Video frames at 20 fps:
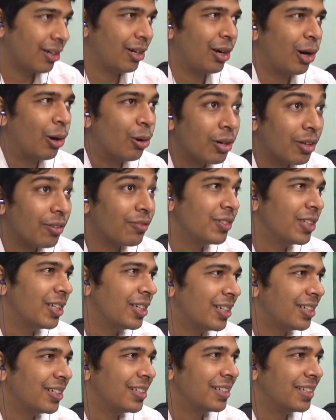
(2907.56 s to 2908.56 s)
out of
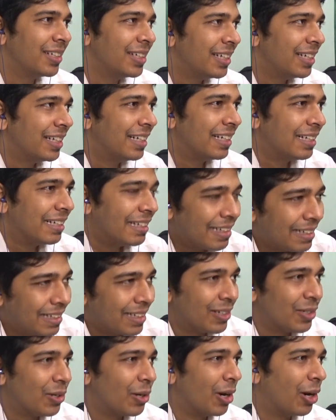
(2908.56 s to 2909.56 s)
the,
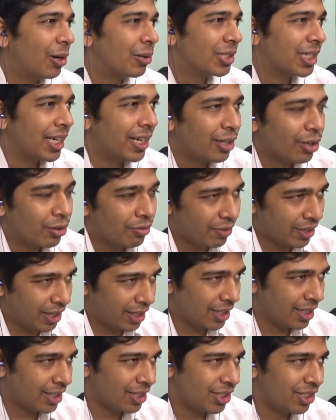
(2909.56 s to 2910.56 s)
you know, outside your
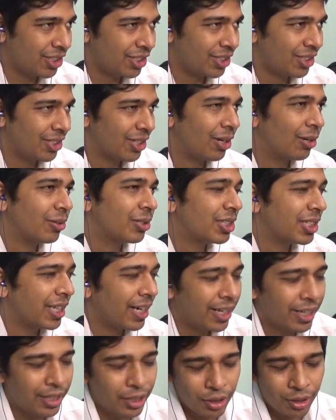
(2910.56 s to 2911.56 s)
fitness,
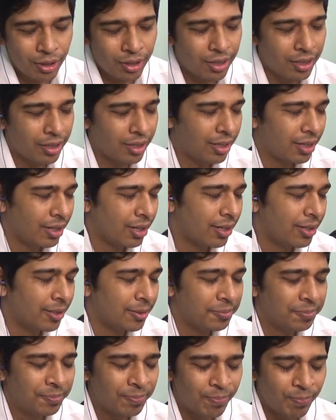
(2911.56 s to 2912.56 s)
outside your
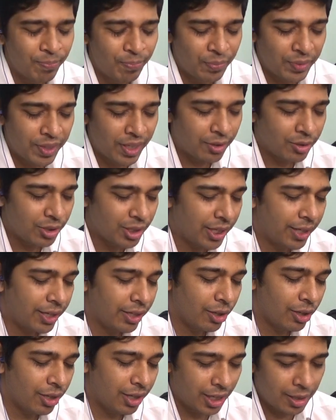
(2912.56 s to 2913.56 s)

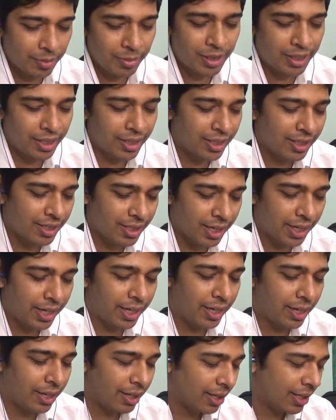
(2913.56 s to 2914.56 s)
table tennis
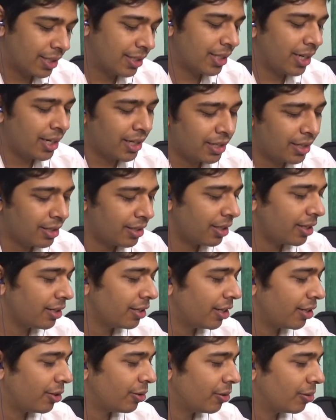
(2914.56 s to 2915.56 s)
training? Is there anything
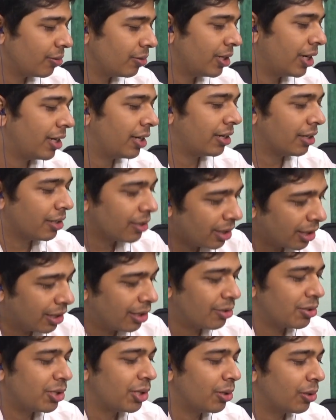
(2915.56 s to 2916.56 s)
that you do that
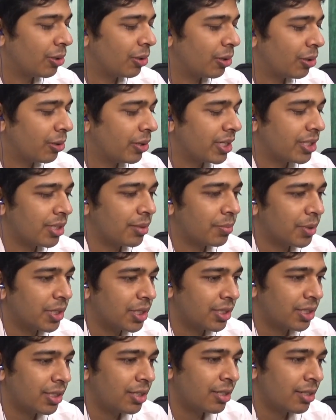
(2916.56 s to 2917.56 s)
allows you to grow as a
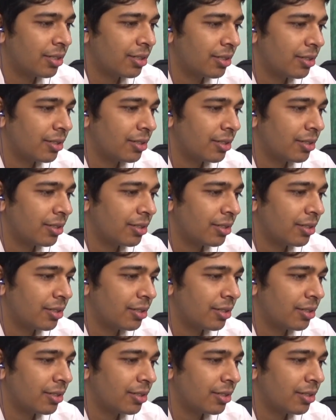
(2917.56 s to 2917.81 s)
person?